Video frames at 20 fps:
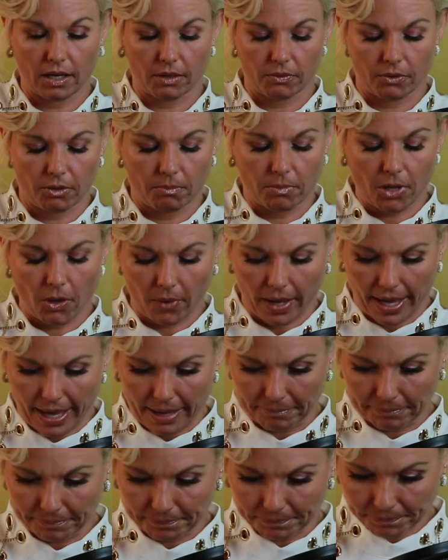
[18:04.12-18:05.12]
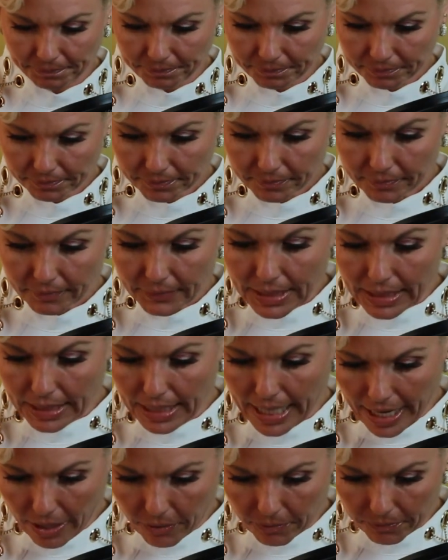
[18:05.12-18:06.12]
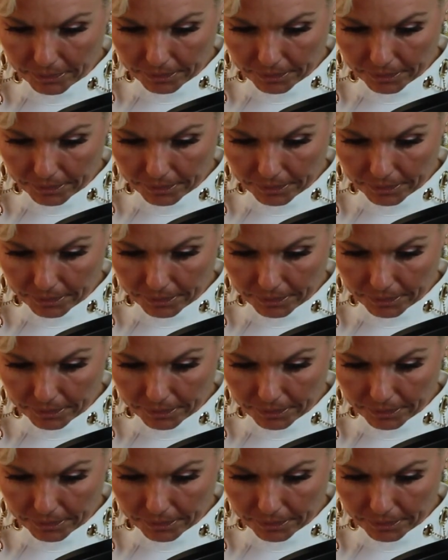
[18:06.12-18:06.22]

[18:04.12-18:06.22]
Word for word: Room. Okay. Now,